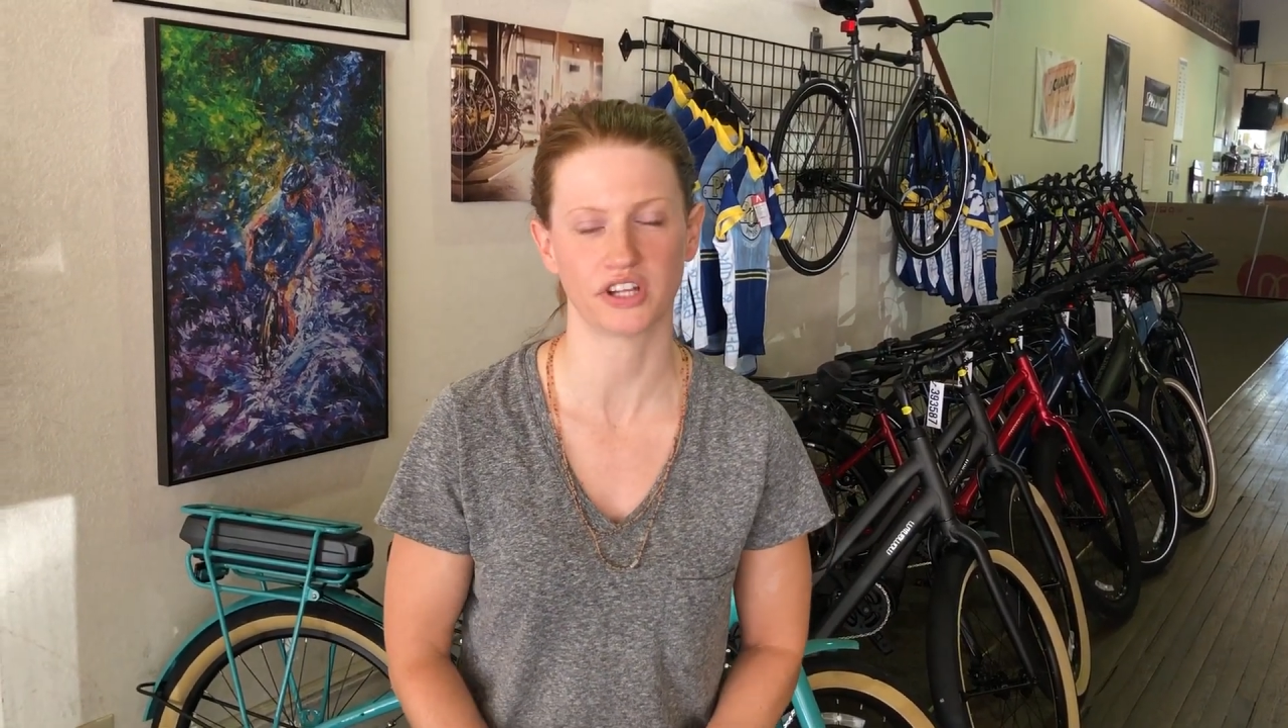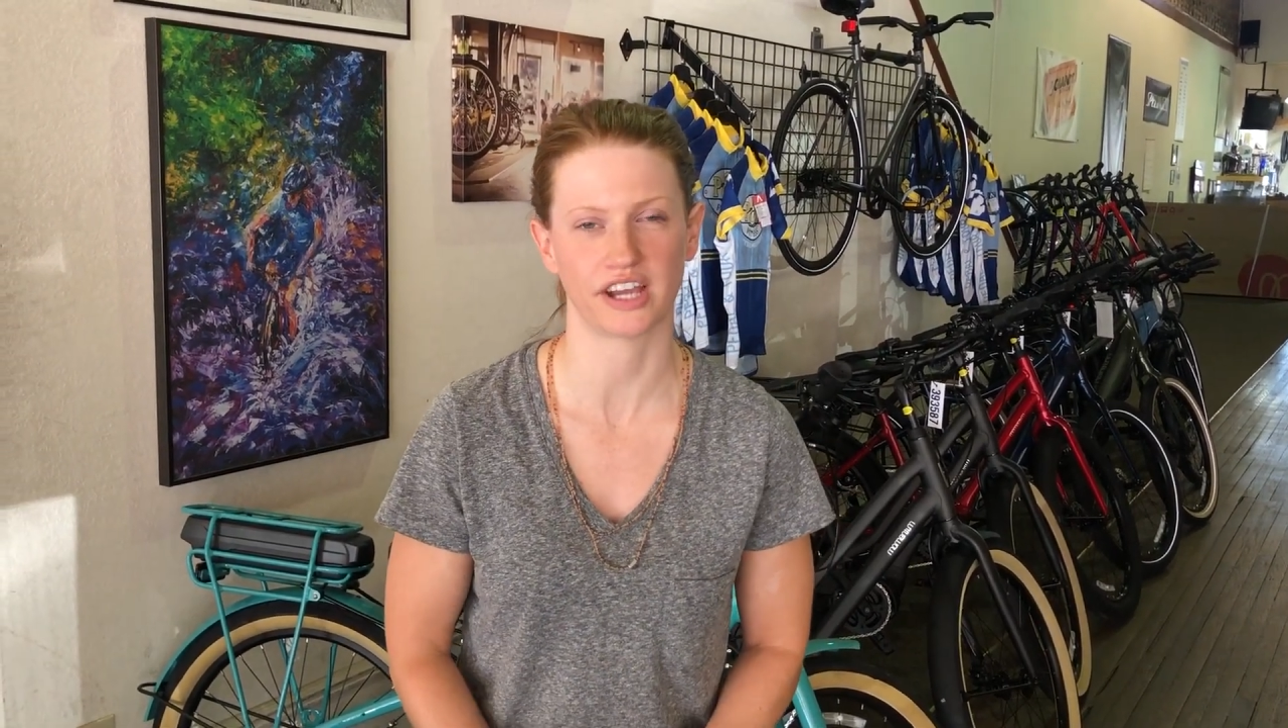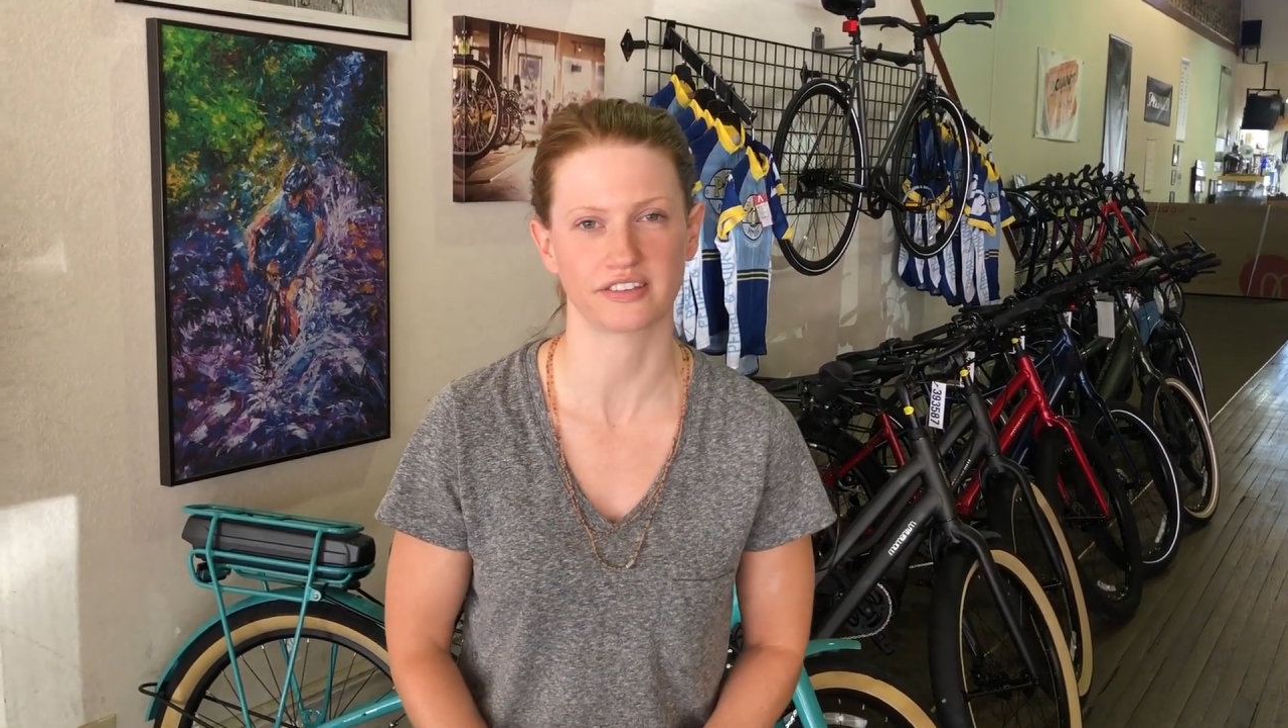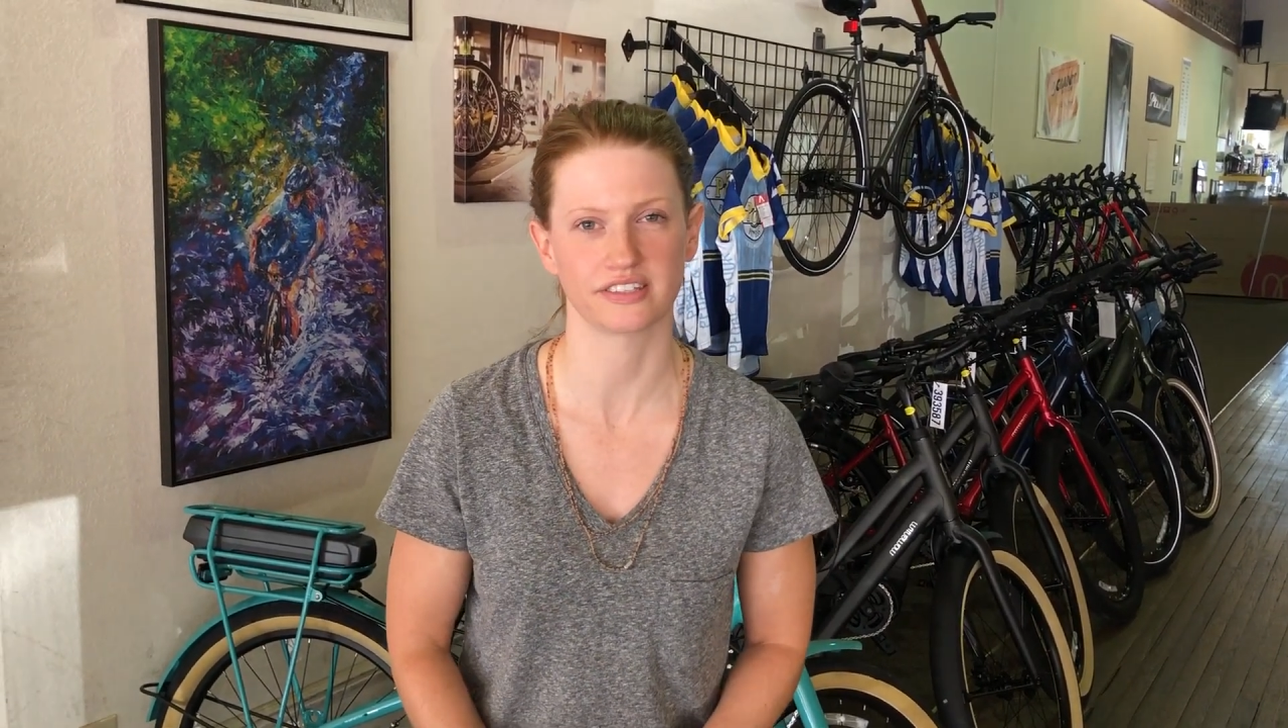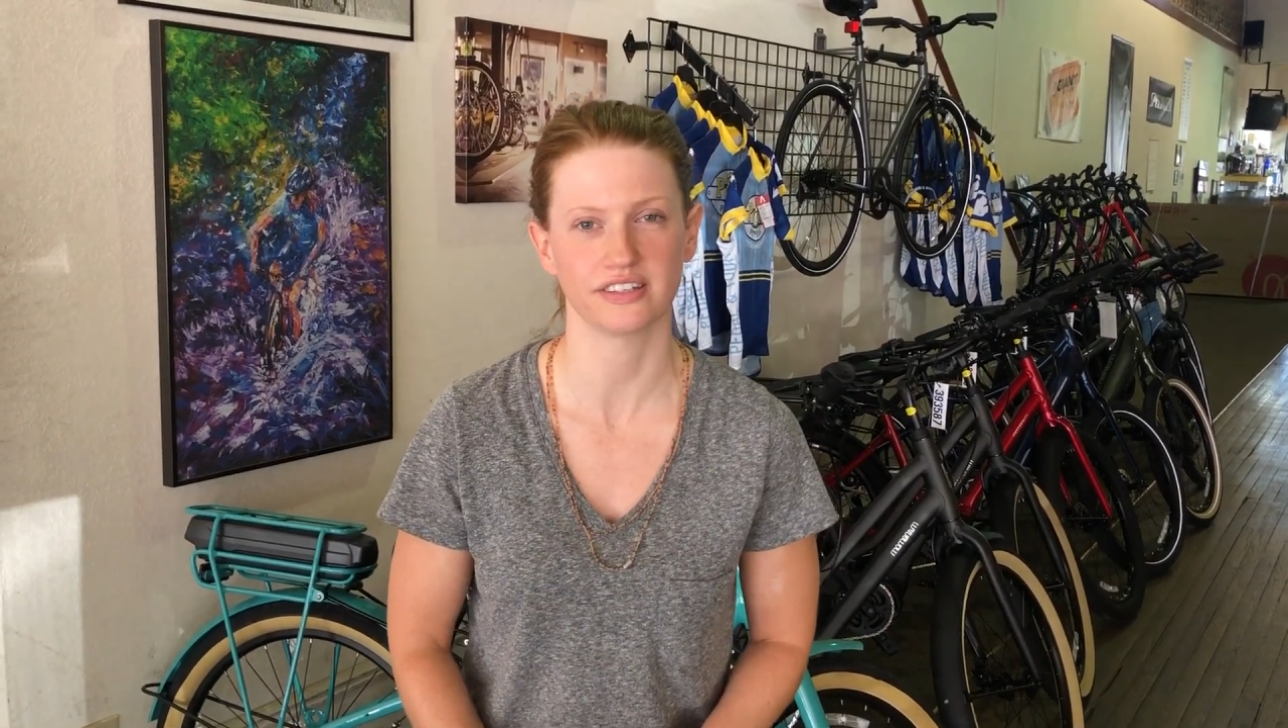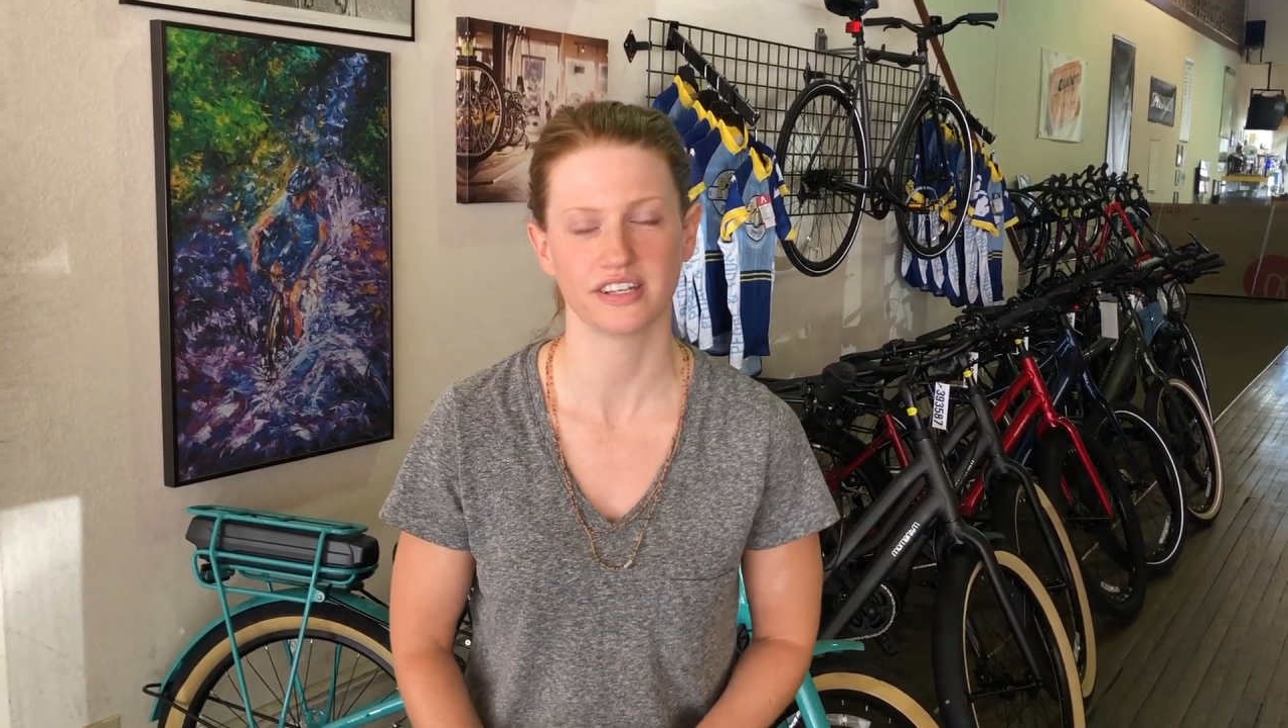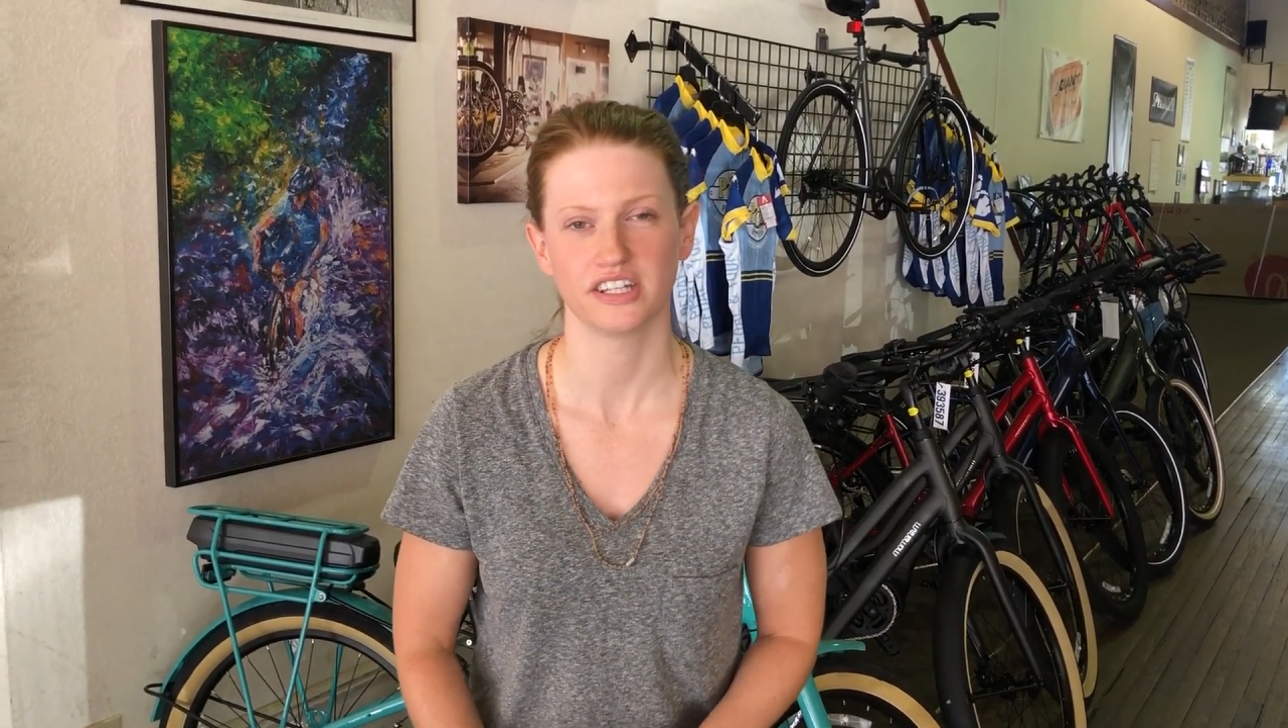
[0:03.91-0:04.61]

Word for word: Jackson.